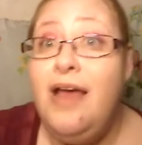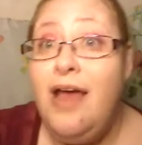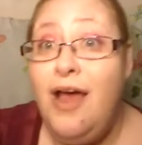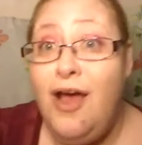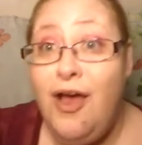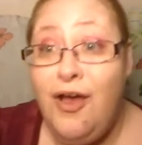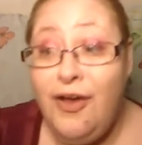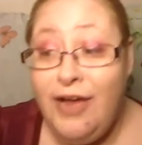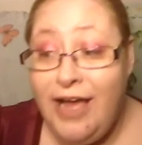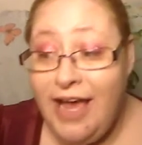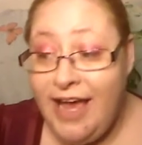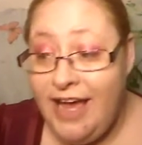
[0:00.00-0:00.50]

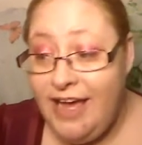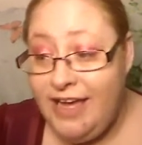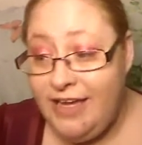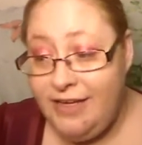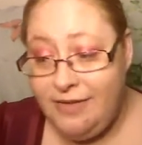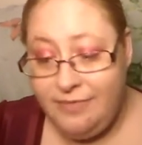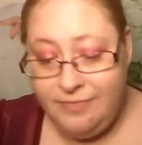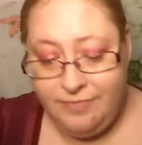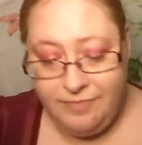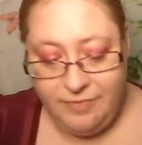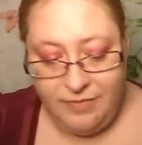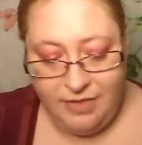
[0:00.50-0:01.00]
Okay,
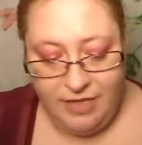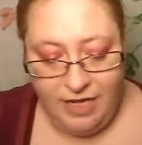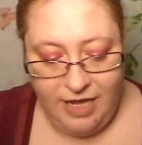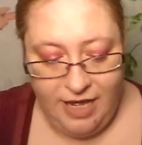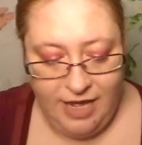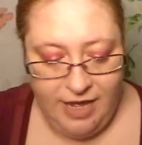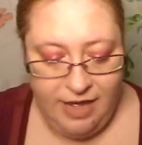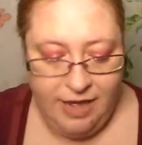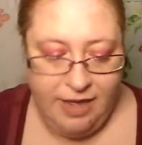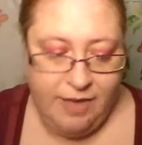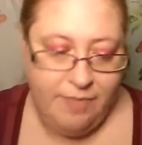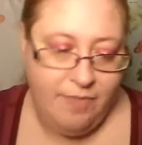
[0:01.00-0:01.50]

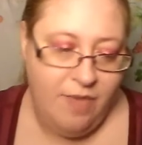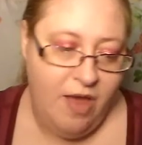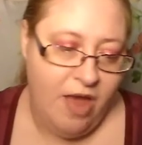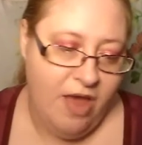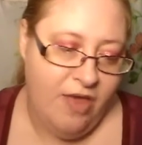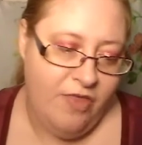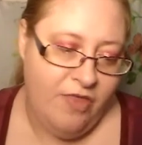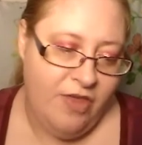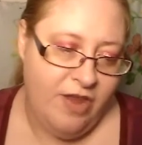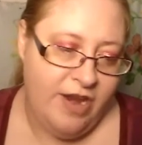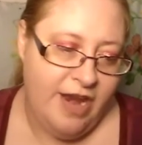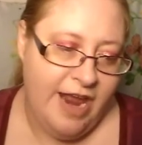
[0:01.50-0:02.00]
um,
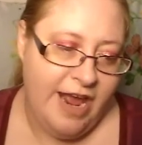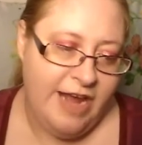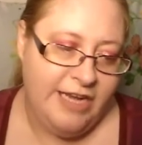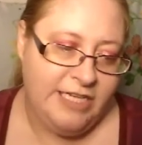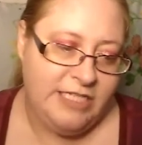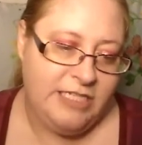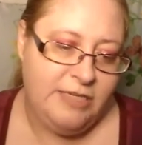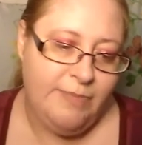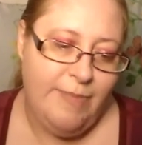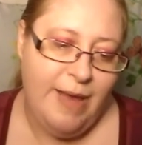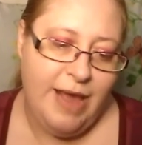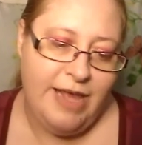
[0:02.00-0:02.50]
the
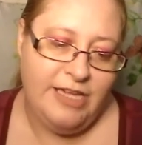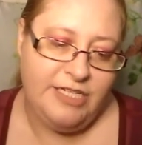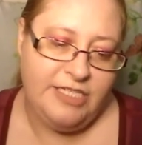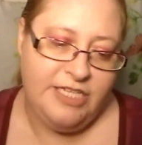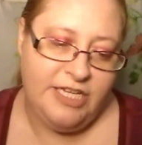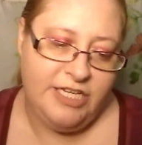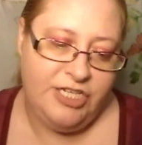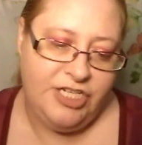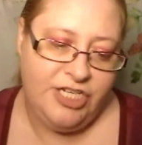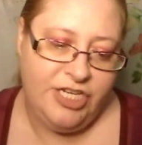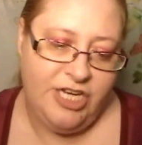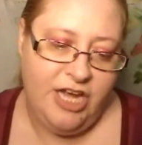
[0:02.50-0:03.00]
next mask
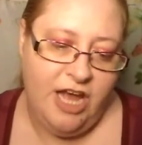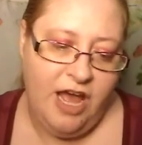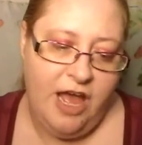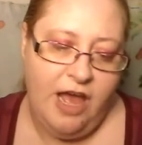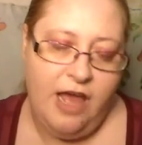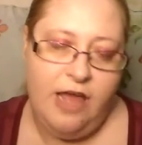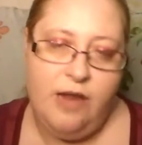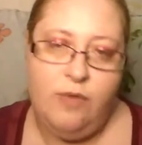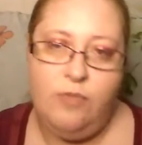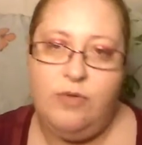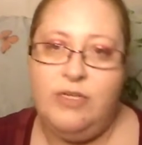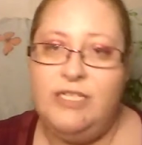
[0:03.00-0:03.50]
that she
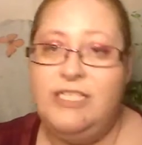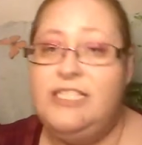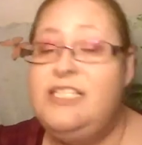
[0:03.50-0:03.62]
got was